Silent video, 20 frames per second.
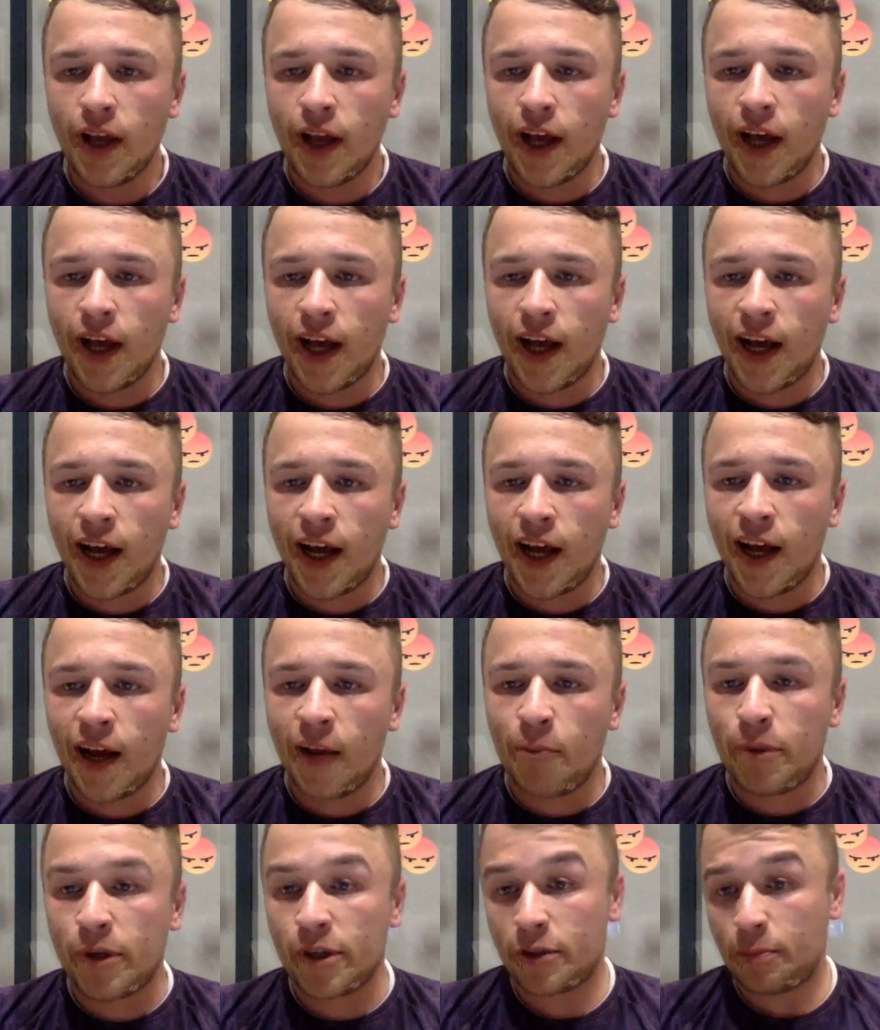uh,
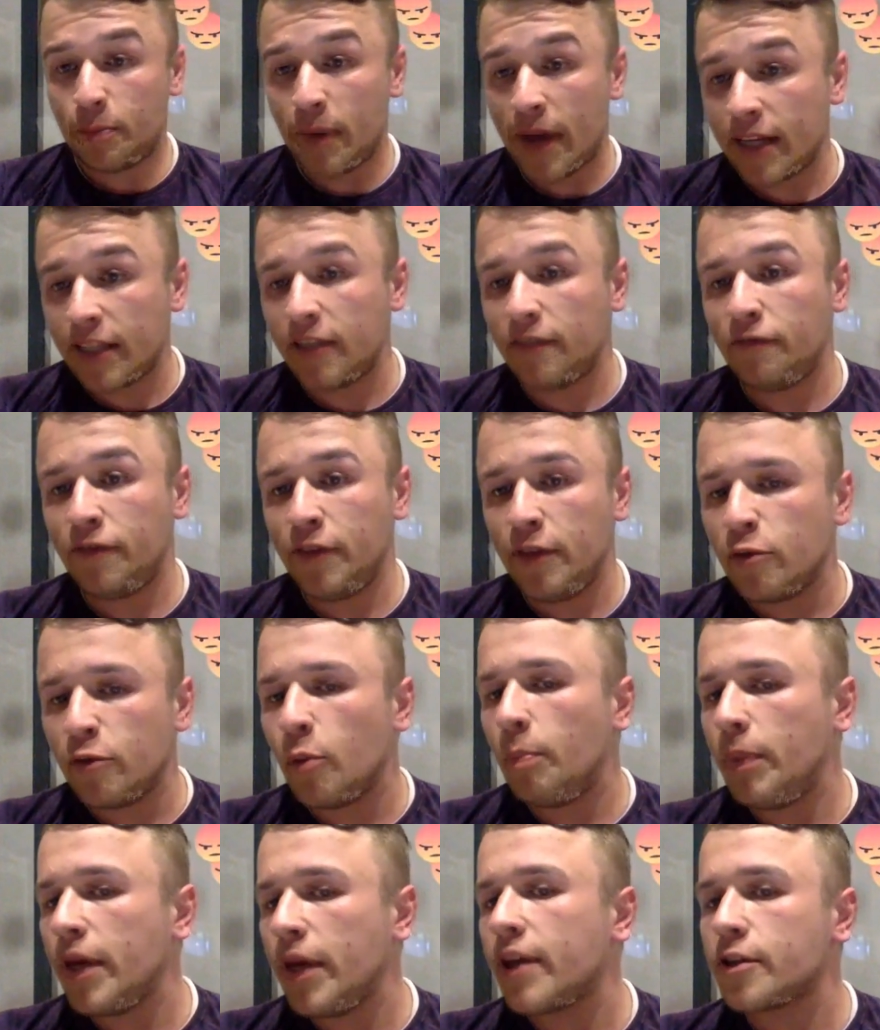prospective
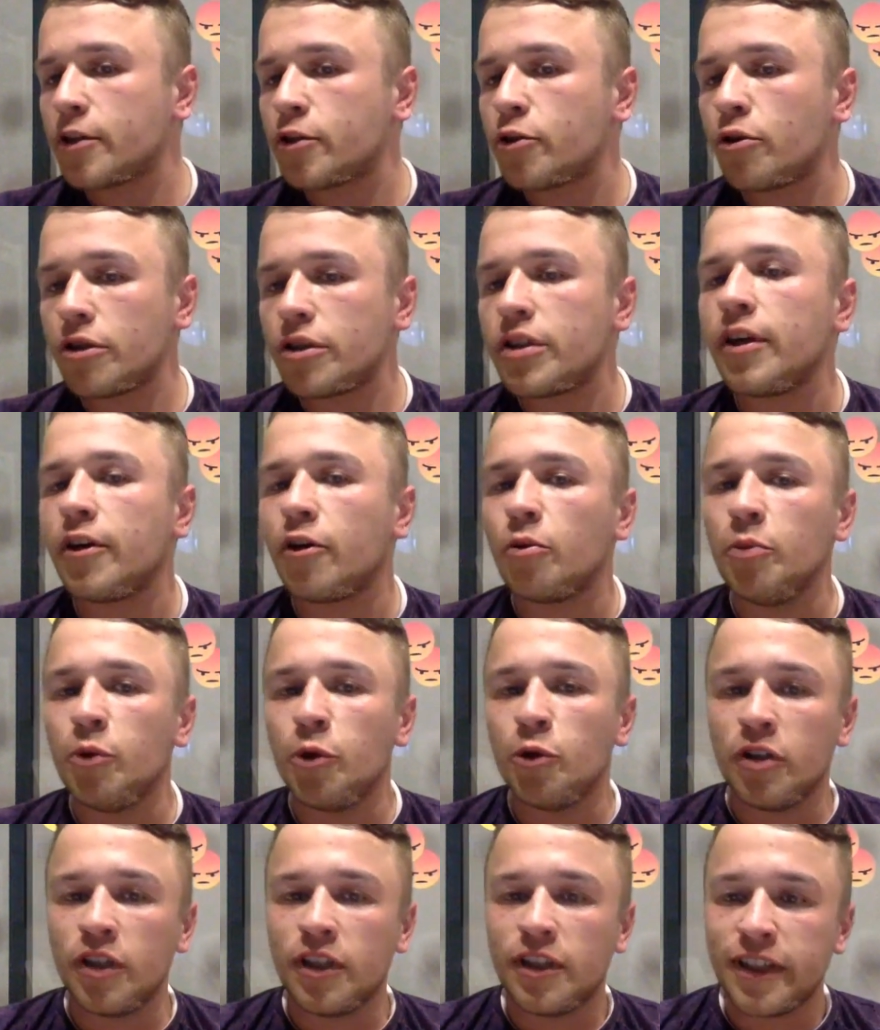European sourcing
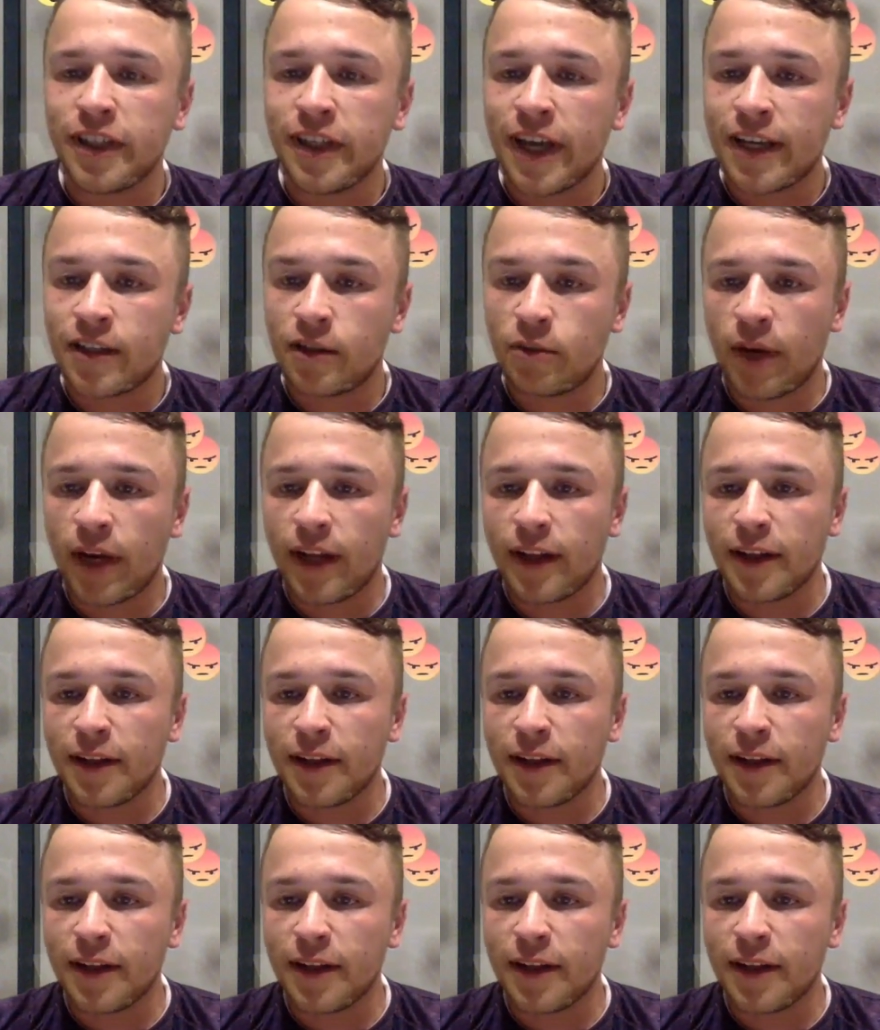community as yeah. well.